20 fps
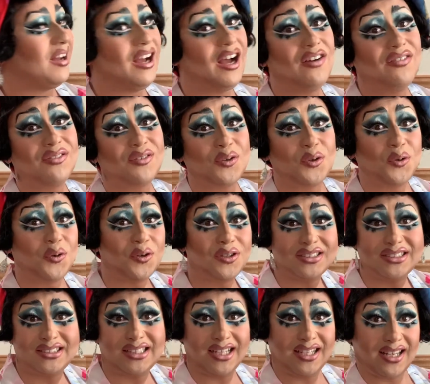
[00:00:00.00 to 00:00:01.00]
"Of
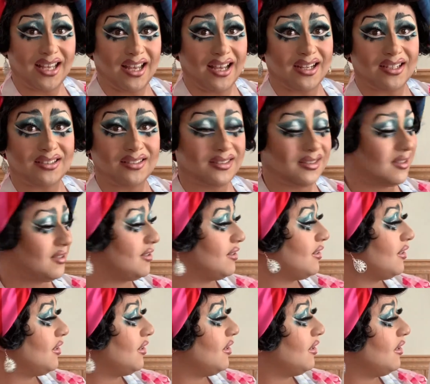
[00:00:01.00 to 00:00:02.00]
course they can."
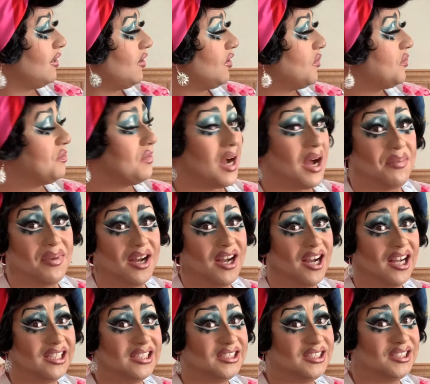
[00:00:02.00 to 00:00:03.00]
Mom
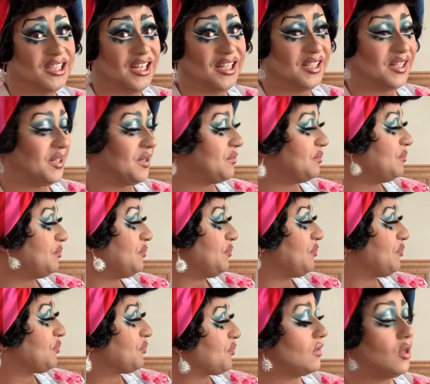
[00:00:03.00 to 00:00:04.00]
hugged Jacob.
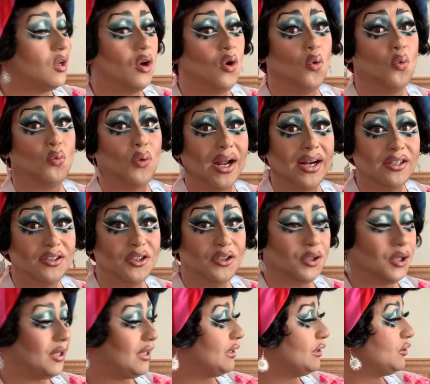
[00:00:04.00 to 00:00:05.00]
"Why don't you
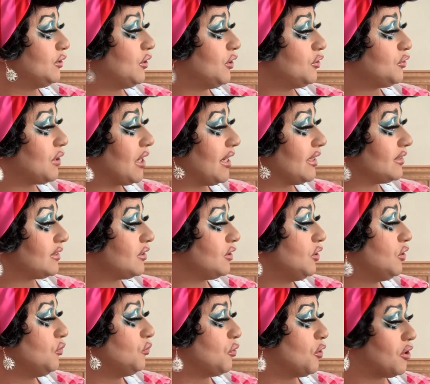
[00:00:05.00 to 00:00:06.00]
get into the dress
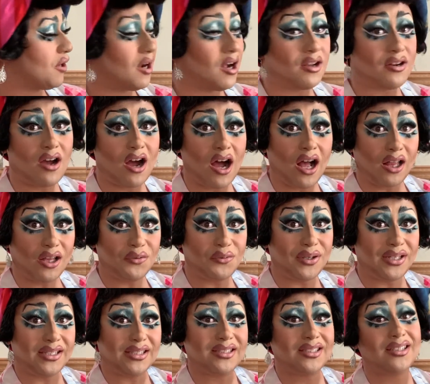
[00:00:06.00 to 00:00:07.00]
you wore on
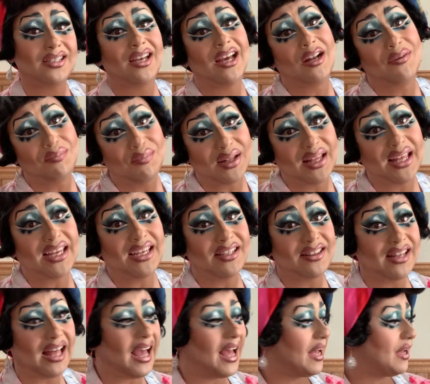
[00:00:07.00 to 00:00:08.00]
Halloween and play in
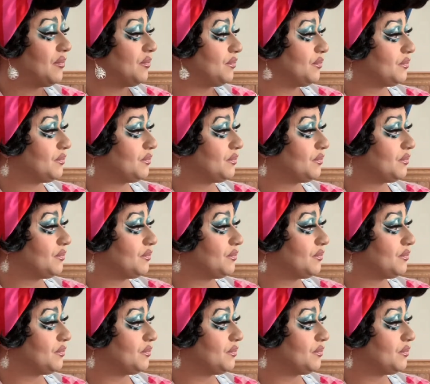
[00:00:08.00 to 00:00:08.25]
that?"